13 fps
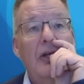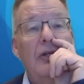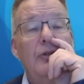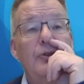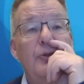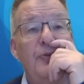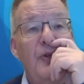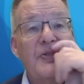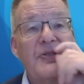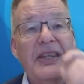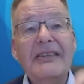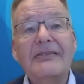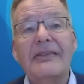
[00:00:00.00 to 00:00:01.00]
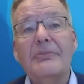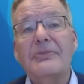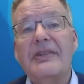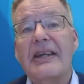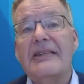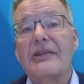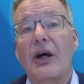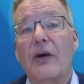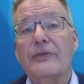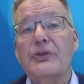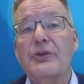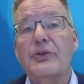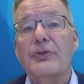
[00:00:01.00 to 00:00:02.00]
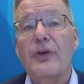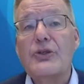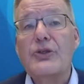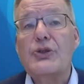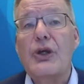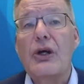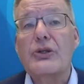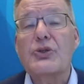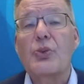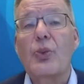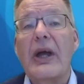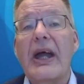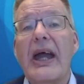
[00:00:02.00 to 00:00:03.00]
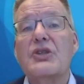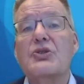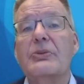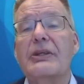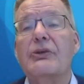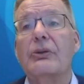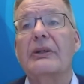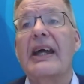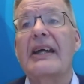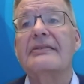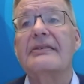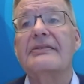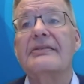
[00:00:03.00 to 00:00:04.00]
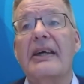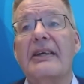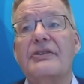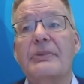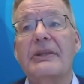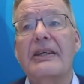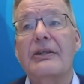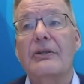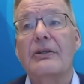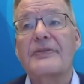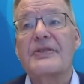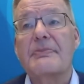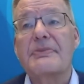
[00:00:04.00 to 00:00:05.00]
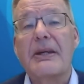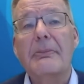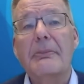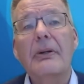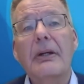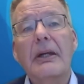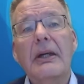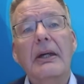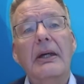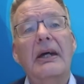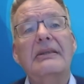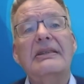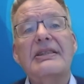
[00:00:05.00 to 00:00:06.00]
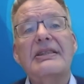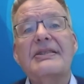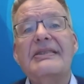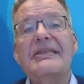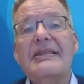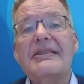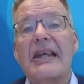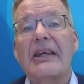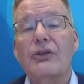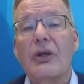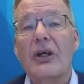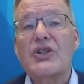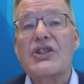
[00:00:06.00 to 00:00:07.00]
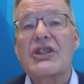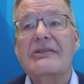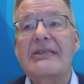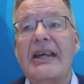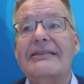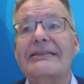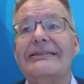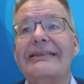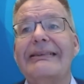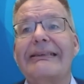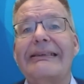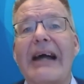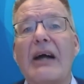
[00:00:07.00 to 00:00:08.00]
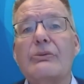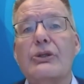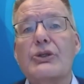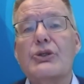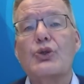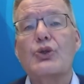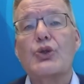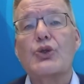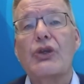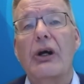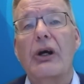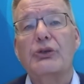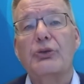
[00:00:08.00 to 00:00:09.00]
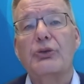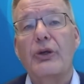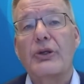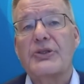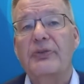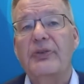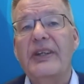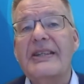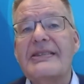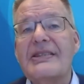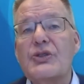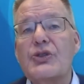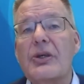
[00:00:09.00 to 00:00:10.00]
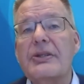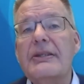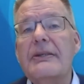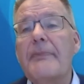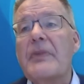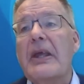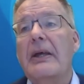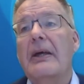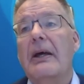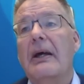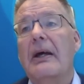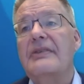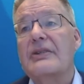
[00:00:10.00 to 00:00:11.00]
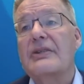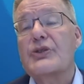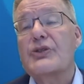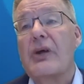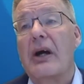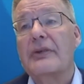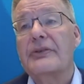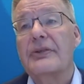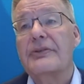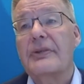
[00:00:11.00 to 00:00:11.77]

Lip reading: The first interim data after the first dose were actually collected at the beginning of September, and it is these encouraging data that allowed us to start the first efficacy study that started